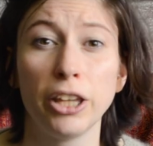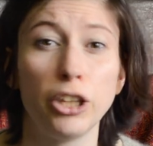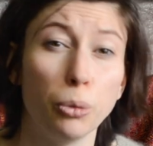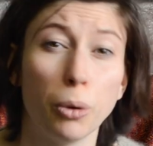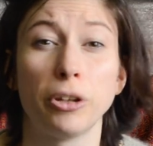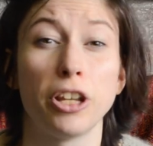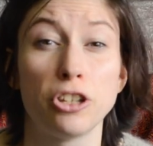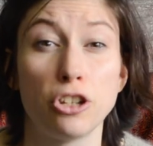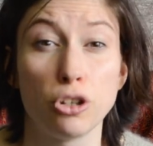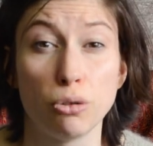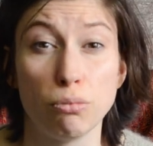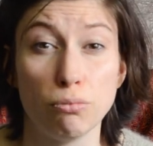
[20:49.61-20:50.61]
you won't need to
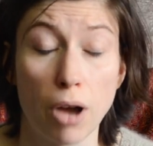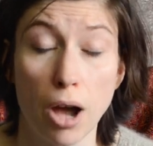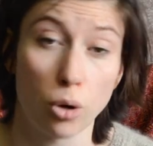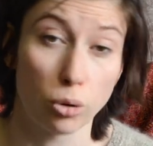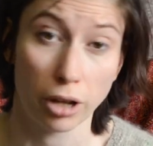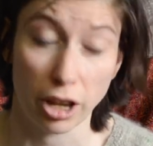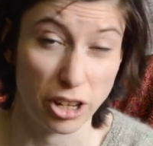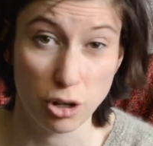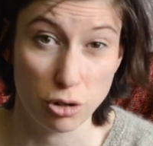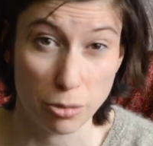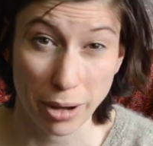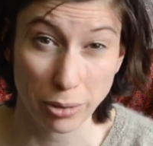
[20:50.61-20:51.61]
do a
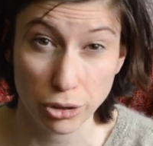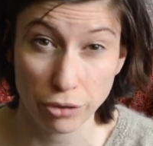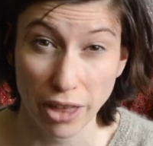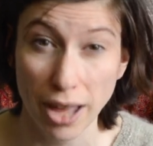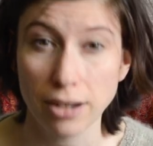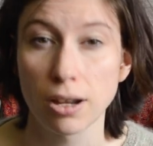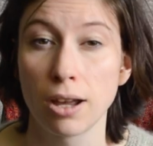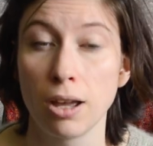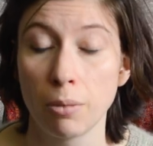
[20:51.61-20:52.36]
huge amount of that.